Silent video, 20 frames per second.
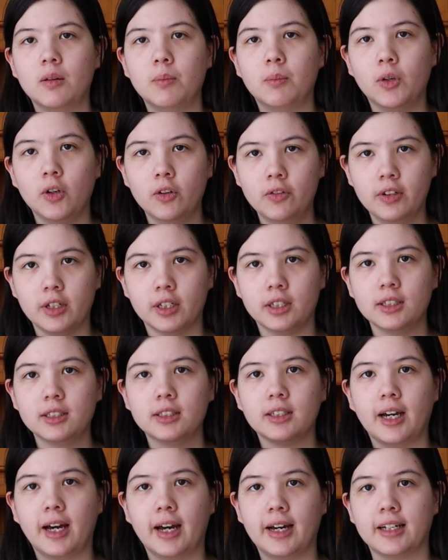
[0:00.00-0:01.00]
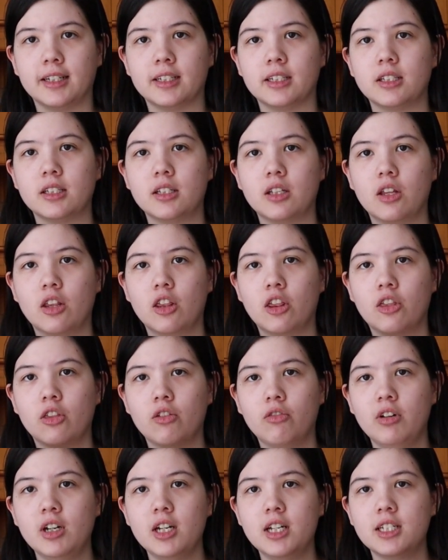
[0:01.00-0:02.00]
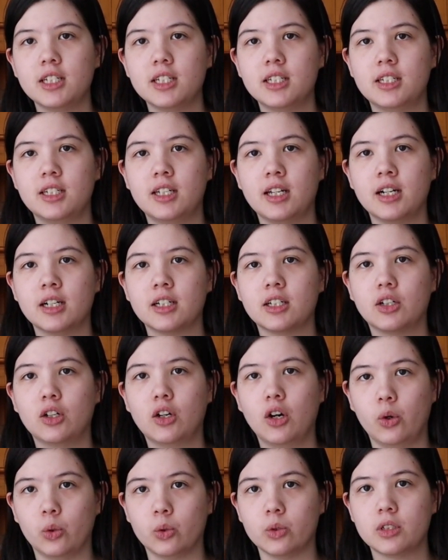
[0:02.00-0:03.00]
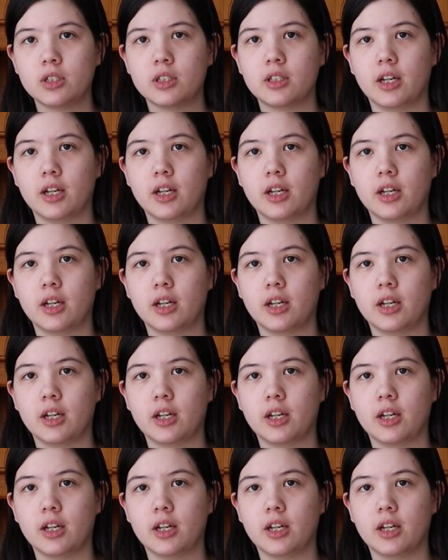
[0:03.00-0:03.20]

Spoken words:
Morpheus has 3 distinct coats